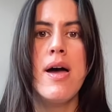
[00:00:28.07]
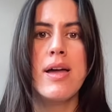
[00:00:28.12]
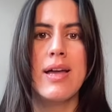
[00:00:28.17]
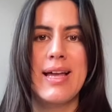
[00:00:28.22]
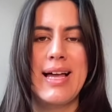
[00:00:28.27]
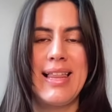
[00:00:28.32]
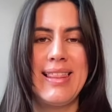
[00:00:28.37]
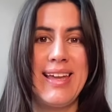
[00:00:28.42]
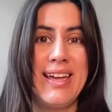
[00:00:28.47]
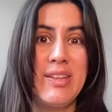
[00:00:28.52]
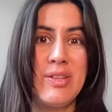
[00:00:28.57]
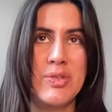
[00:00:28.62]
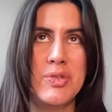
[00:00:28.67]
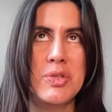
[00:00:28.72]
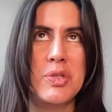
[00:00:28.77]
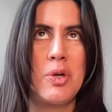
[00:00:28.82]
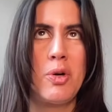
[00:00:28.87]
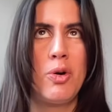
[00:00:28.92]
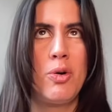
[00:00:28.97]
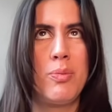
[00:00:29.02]

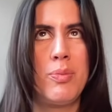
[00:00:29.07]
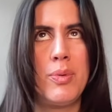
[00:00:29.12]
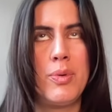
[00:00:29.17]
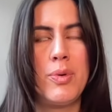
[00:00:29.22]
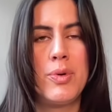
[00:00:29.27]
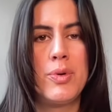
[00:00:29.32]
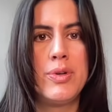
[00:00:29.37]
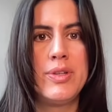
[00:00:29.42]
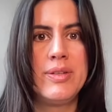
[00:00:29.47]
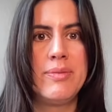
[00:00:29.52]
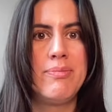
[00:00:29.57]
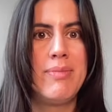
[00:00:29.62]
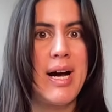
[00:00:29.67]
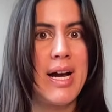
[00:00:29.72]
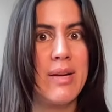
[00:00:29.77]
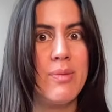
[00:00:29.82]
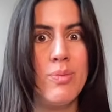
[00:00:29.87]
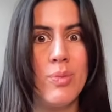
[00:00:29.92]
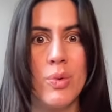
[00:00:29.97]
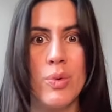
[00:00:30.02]
Kaleidoscope or the
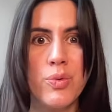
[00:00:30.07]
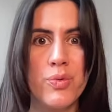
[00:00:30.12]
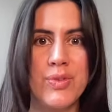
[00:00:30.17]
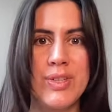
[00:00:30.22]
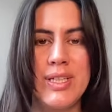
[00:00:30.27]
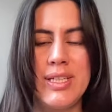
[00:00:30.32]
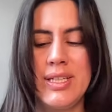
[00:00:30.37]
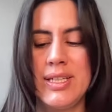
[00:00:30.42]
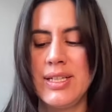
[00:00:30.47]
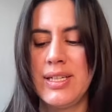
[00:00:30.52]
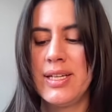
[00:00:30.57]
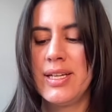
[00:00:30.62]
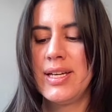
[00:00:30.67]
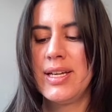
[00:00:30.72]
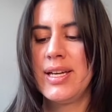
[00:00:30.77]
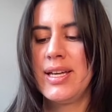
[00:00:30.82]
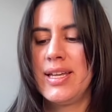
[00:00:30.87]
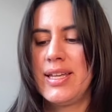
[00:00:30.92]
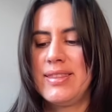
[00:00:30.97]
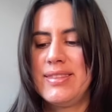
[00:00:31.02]
Mind Movie
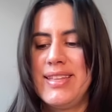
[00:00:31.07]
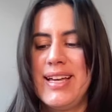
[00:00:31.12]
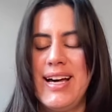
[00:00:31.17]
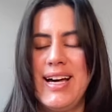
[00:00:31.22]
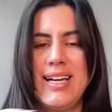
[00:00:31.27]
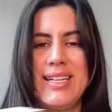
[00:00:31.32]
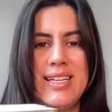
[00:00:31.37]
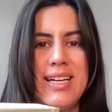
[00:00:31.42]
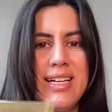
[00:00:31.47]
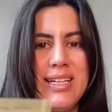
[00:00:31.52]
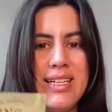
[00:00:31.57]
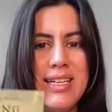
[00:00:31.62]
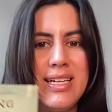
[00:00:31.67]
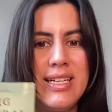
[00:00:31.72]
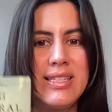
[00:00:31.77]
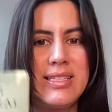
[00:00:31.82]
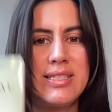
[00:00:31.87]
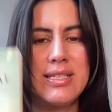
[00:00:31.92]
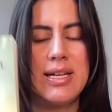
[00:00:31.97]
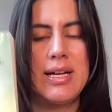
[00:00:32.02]
that it's